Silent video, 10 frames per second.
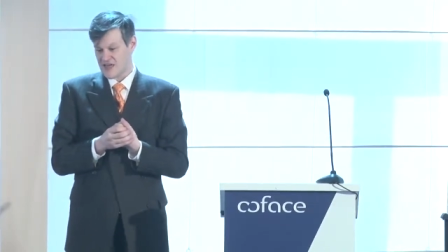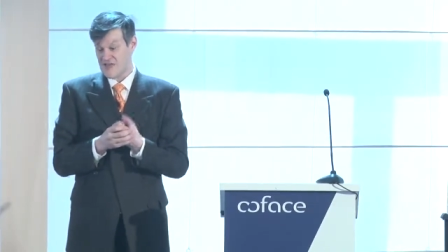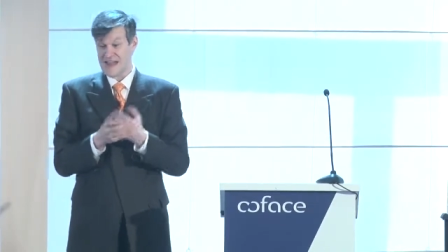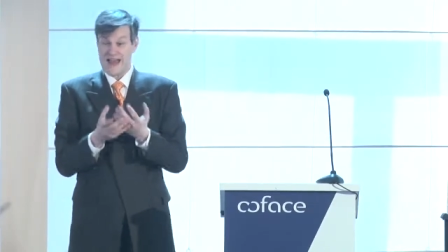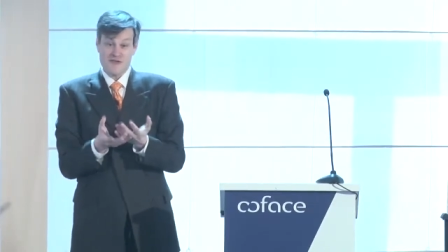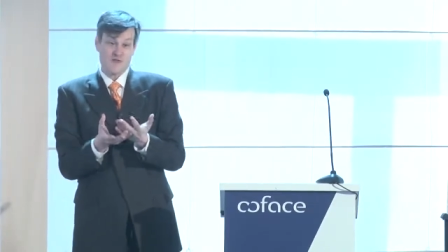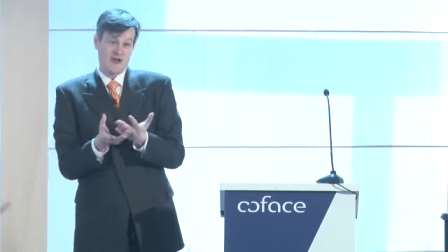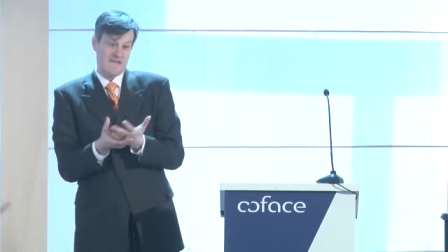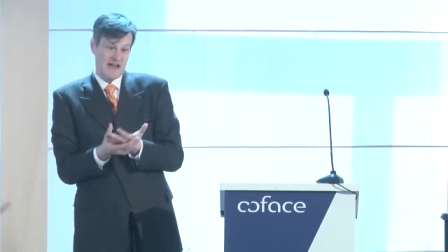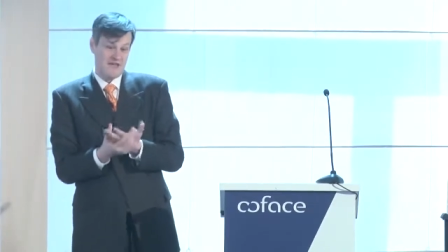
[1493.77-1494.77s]
In the last
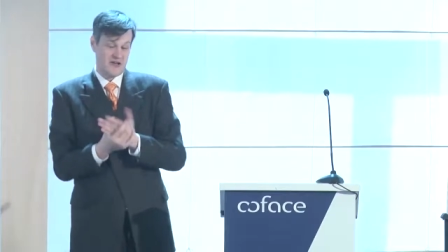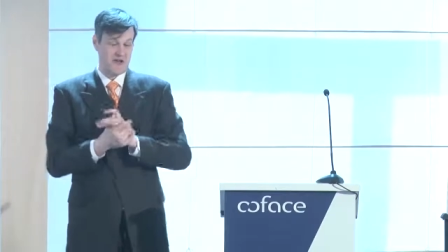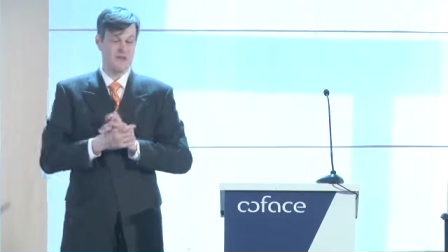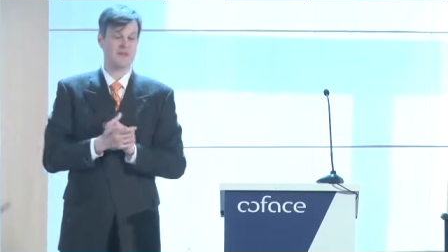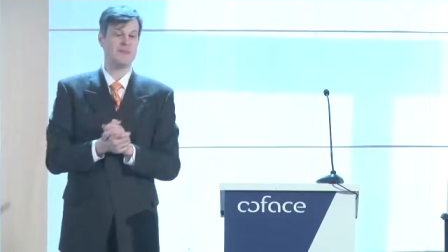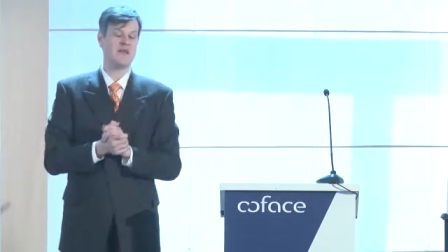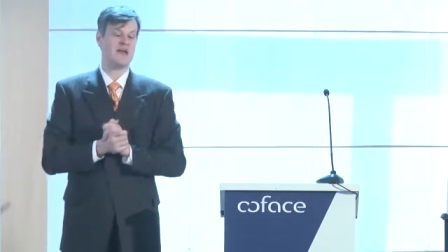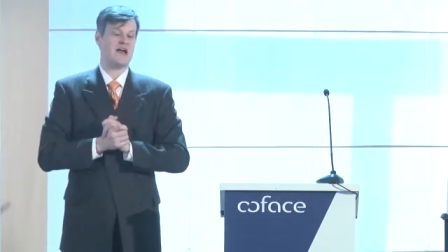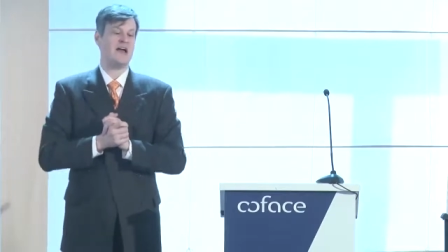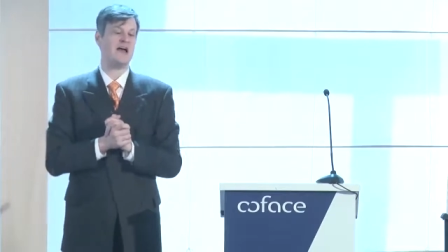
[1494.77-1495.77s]
25 years,
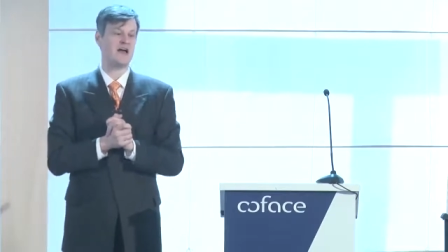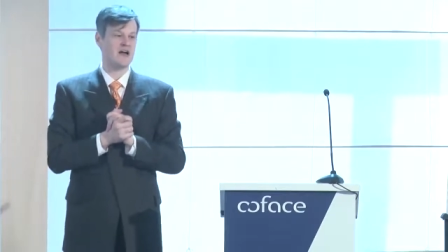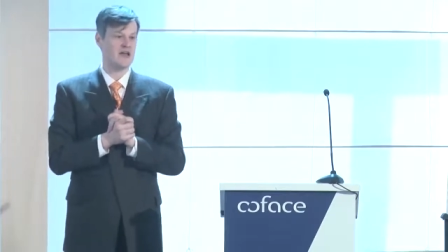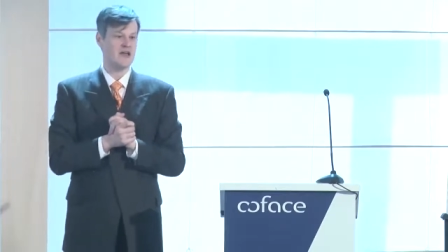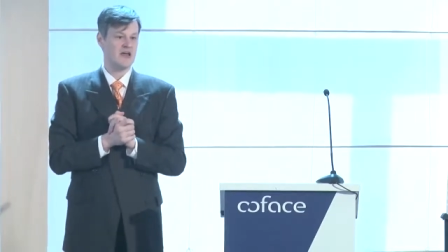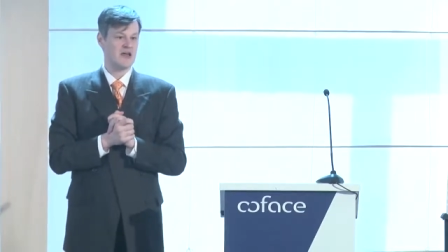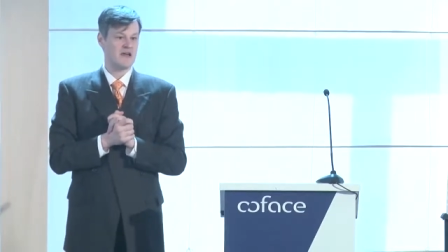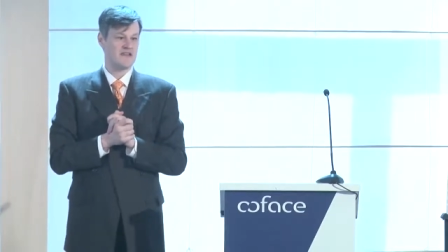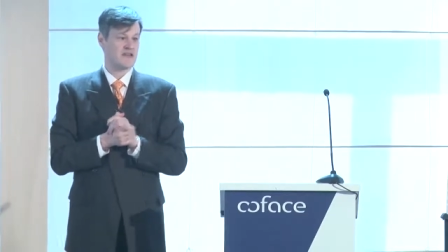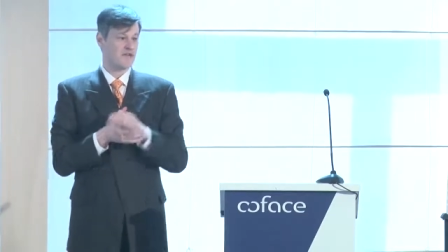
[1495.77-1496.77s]
uh,
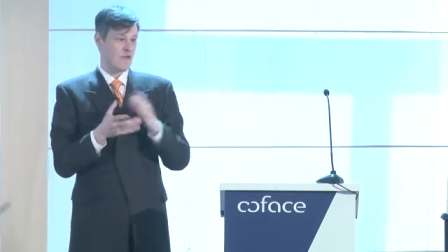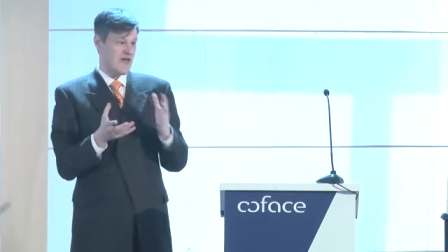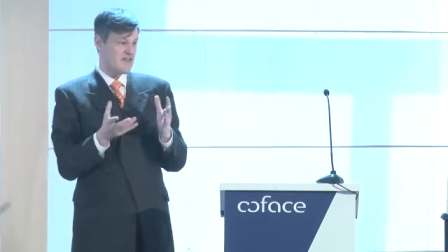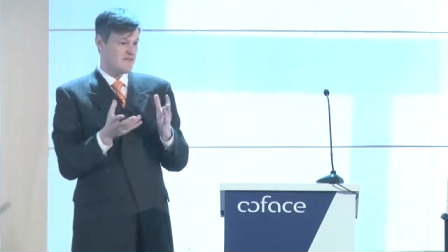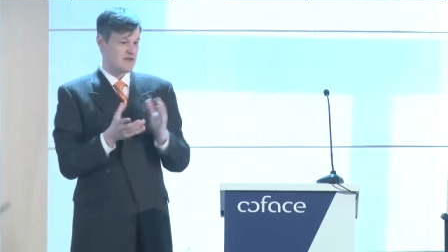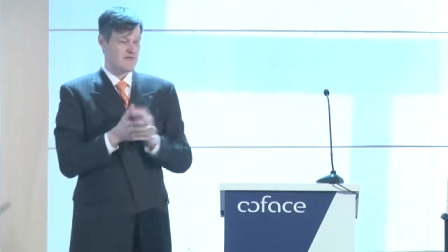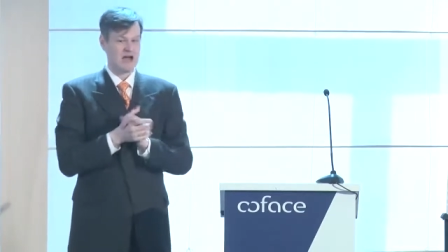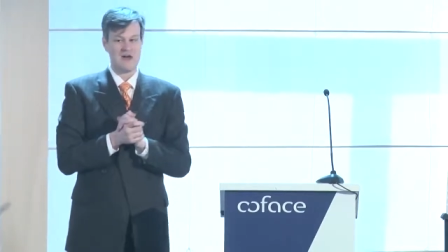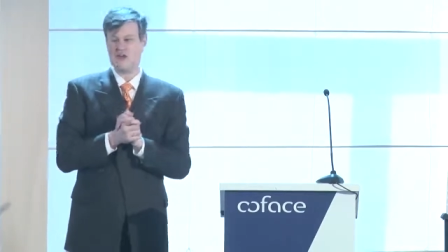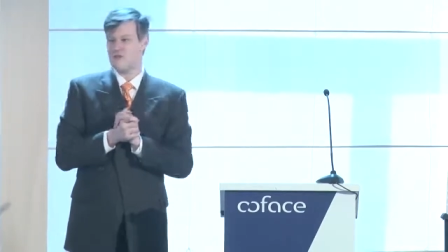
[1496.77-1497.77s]
since the web has been
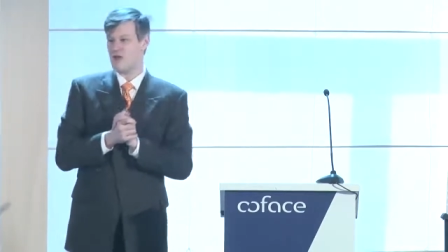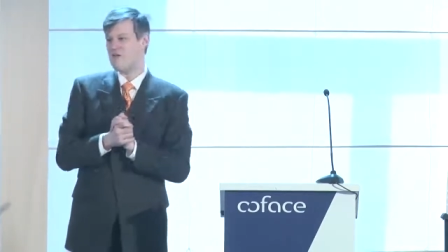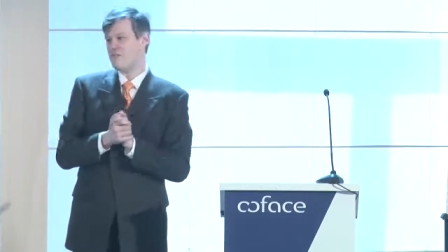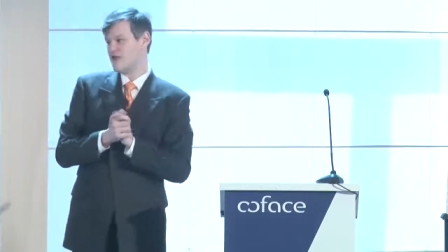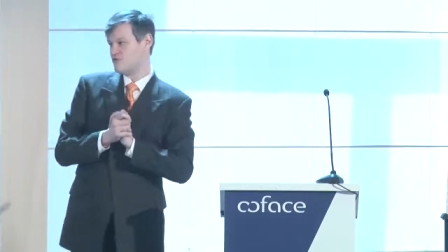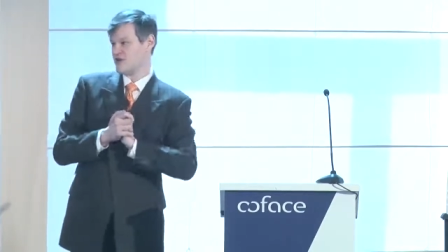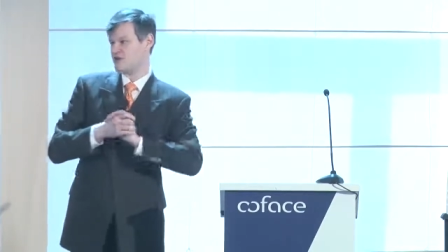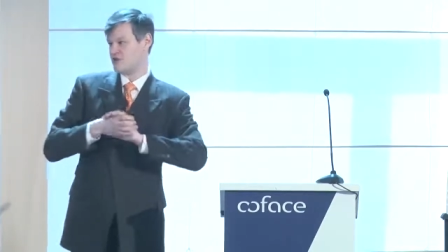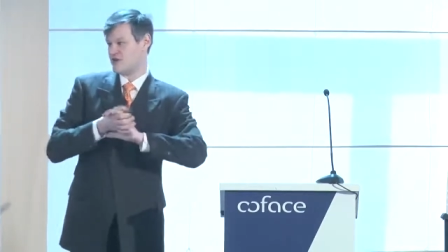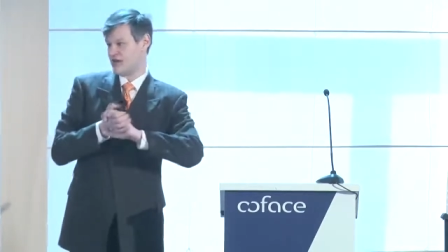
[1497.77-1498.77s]
around, web
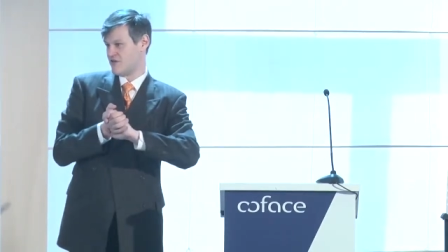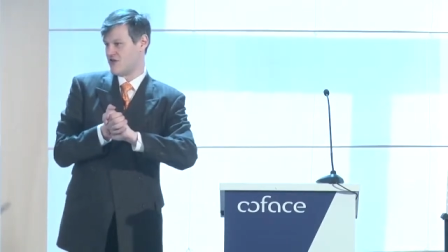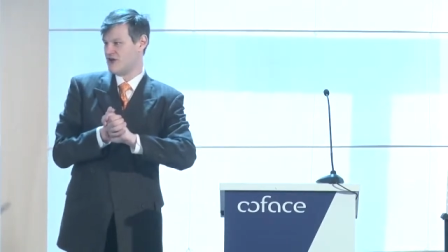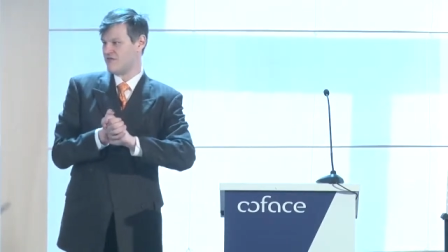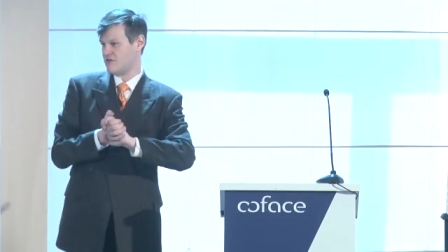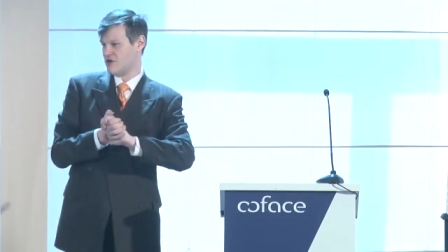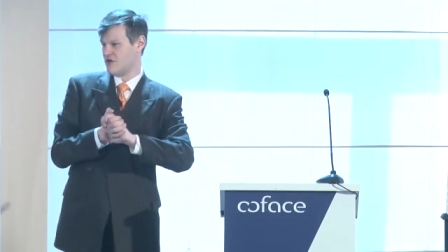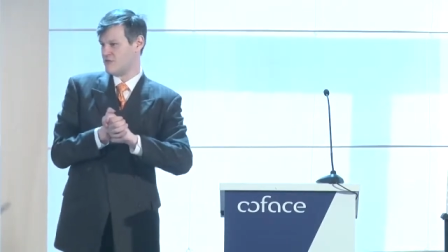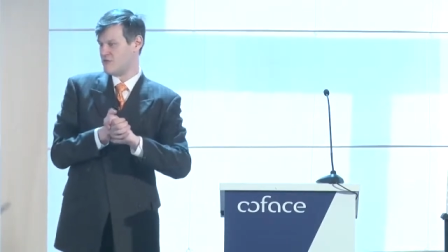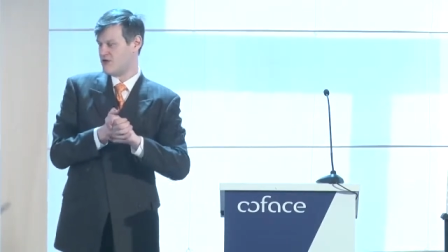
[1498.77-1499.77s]
penetration has gone
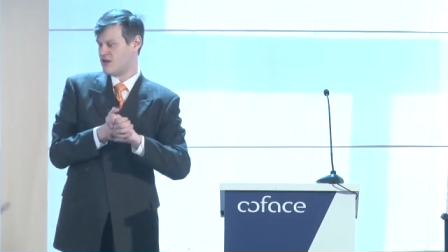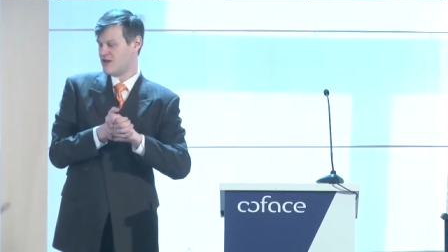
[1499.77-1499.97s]
from